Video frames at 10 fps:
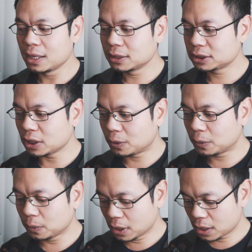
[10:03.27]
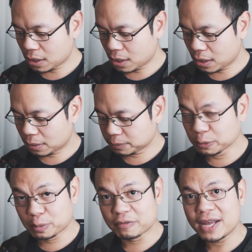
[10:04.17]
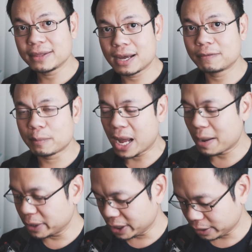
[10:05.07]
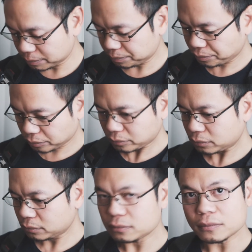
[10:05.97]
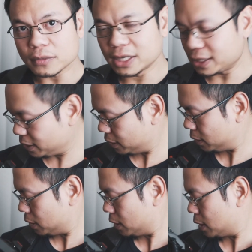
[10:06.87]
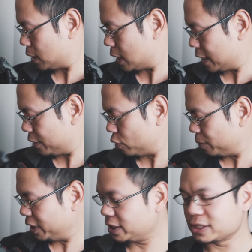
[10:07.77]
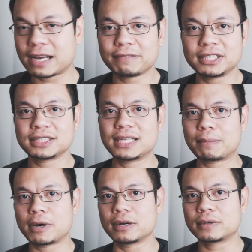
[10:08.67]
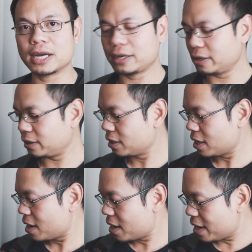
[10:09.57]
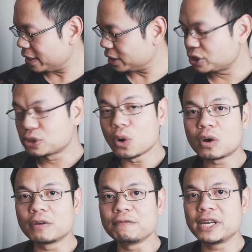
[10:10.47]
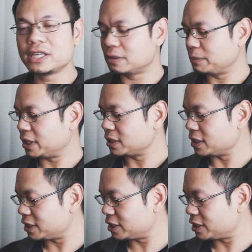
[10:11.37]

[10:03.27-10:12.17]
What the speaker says: So to prevent that from happening is I normally just have it snap on right here. And it's so convenient because